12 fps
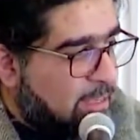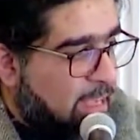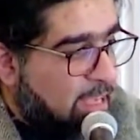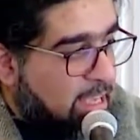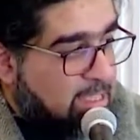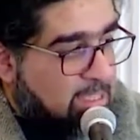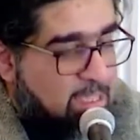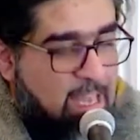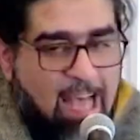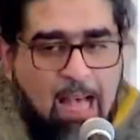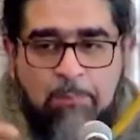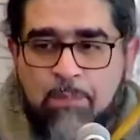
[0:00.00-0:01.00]
It's
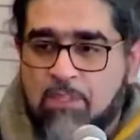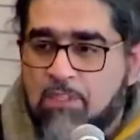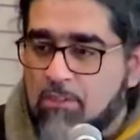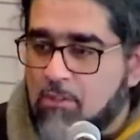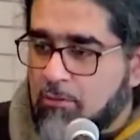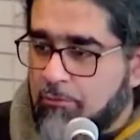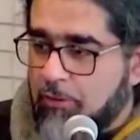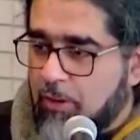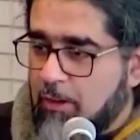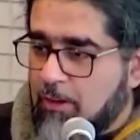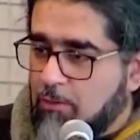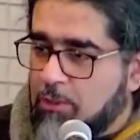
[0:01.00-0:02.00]
the absence of
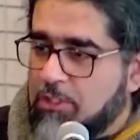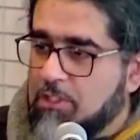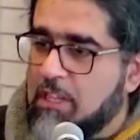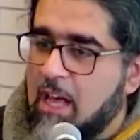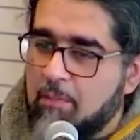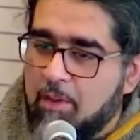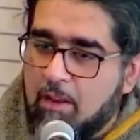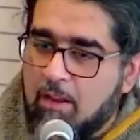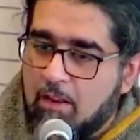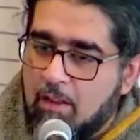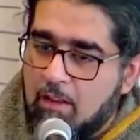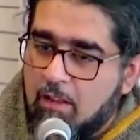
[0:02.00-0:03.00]
fear which is
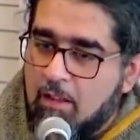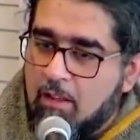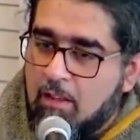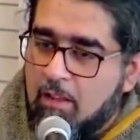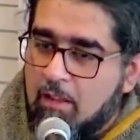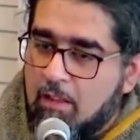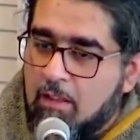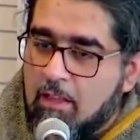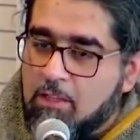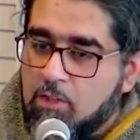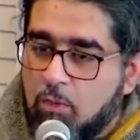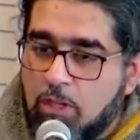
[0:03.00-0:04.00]
aman.
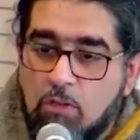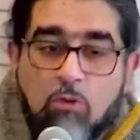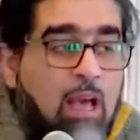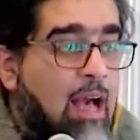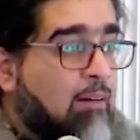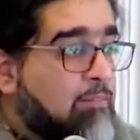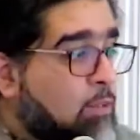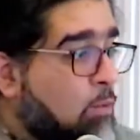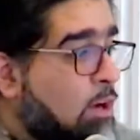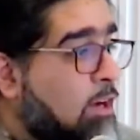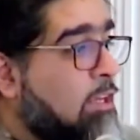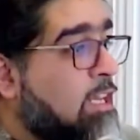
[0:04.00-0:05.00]
So when you have the
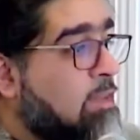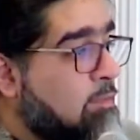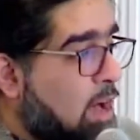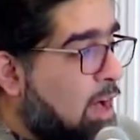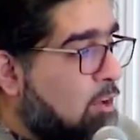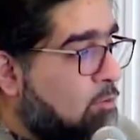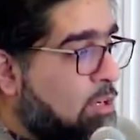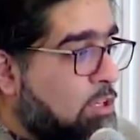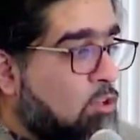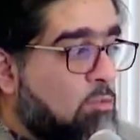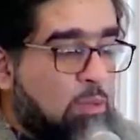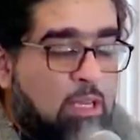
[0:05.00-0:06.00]
word iman, when
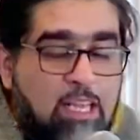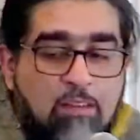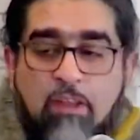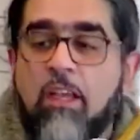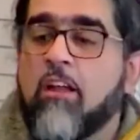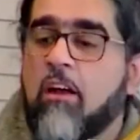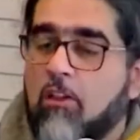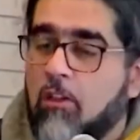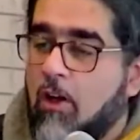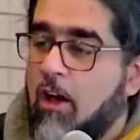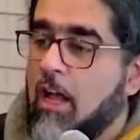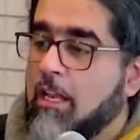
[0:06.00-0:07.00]
you believe in
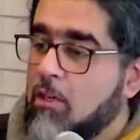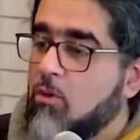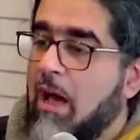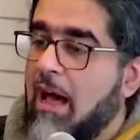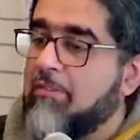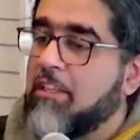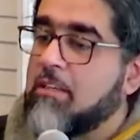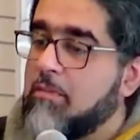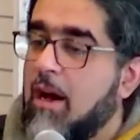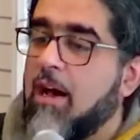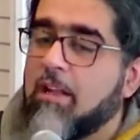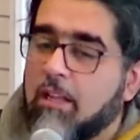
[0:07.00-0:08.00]
Allah and you have
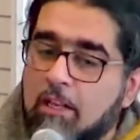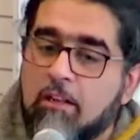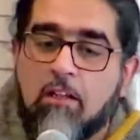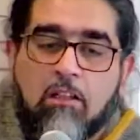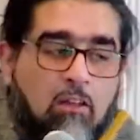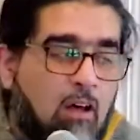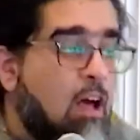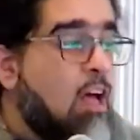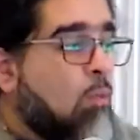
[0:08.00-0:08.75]
iman in Allah,